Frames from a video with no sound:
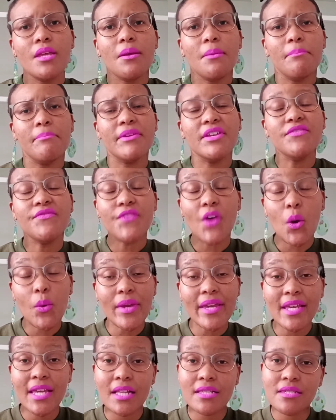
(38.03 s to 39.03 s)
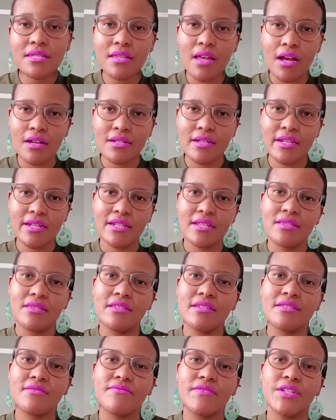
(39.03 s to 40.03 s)
Before we get started
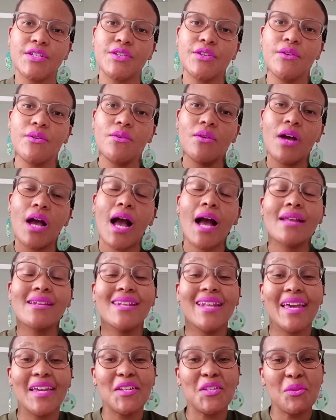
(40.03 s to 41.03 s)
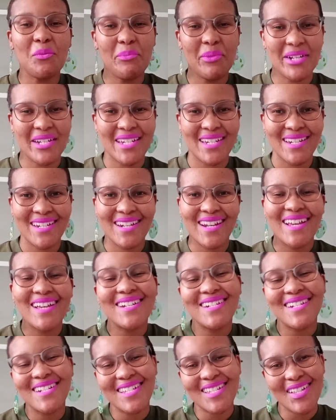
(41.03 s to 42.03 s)
in this video, I'd like to put in a
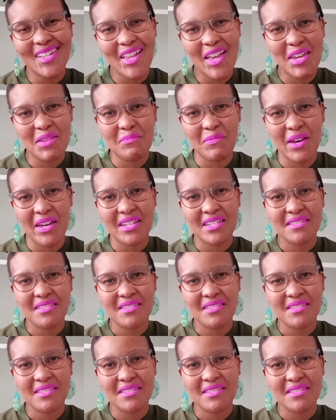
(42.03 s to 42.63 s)
disclaimer.